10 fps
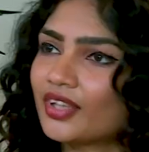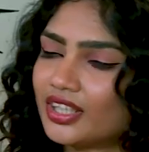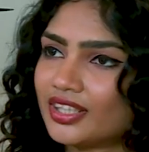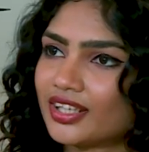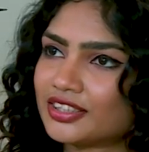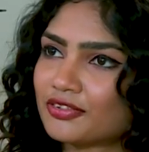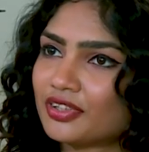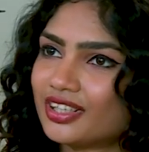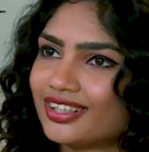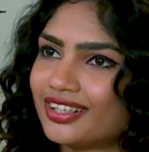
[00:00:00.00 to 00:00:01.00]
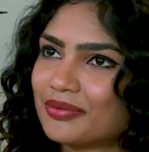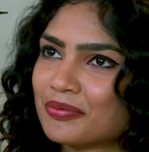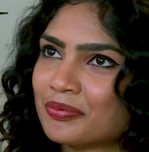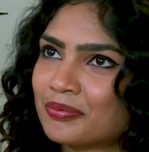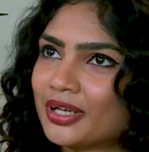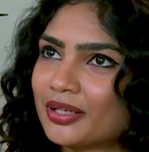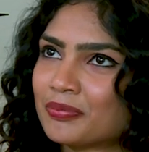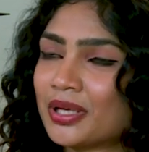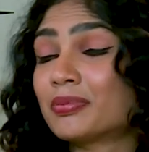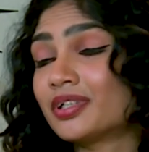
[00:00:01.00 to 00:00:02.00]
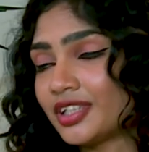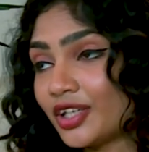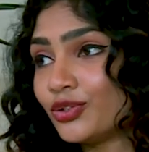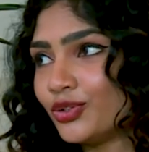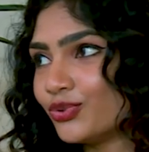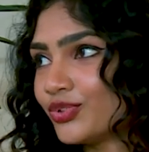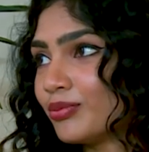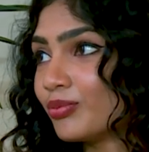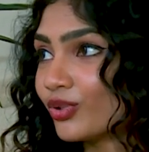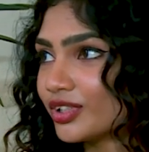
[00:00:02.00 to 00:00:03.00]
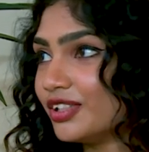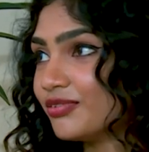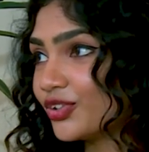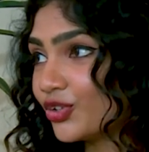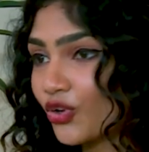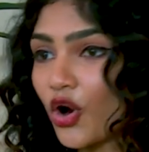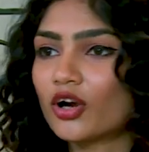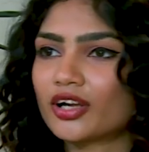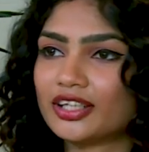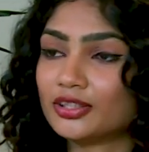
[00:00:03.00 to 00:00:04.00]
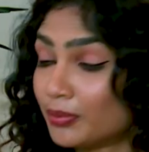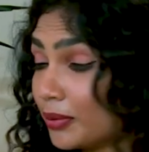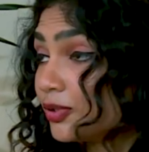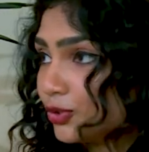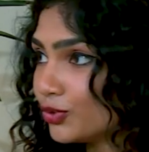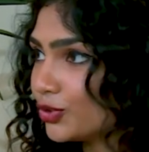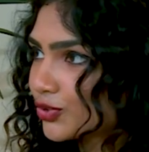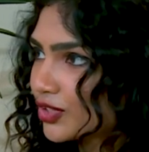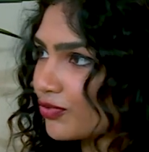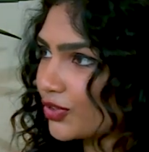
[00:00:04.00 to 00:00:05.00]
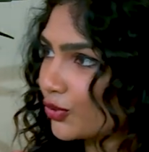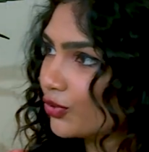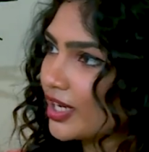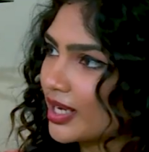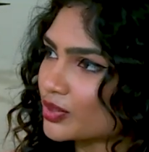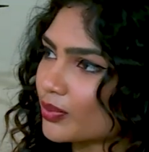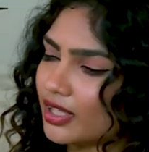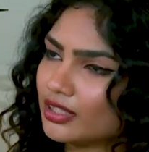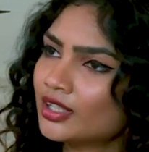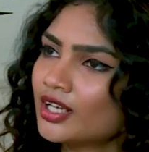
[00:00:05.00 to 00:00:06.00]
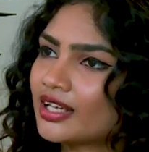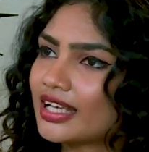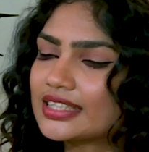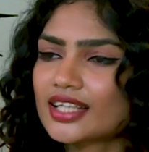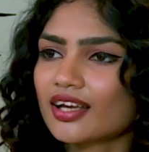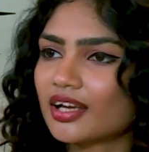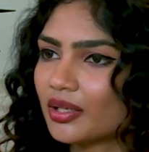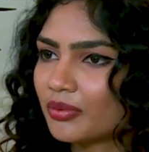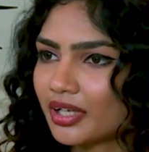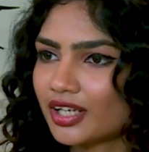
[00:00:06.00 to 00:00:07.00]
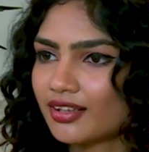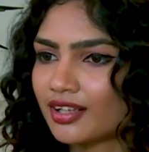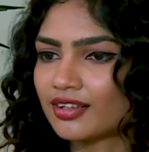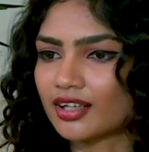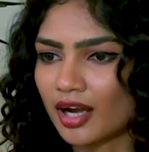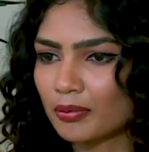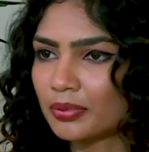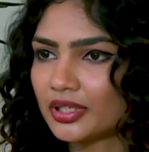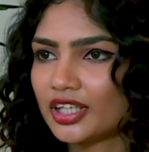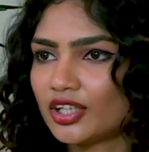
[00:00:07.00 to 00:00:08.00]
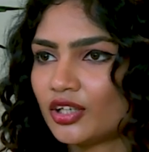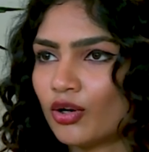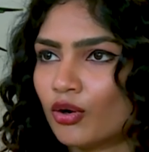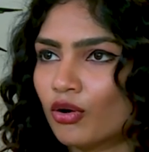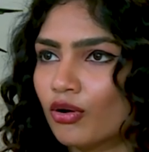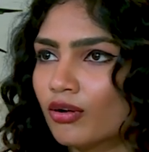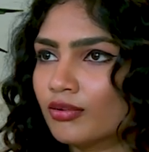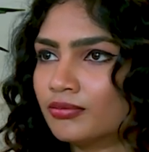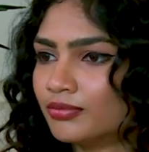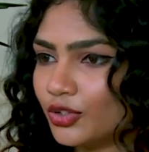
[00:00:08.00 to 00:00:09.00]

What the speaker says: Yeah, definitely. But people tend to use it mostly for the wrong, and people do use it for the good as well. Is there any way that the company or,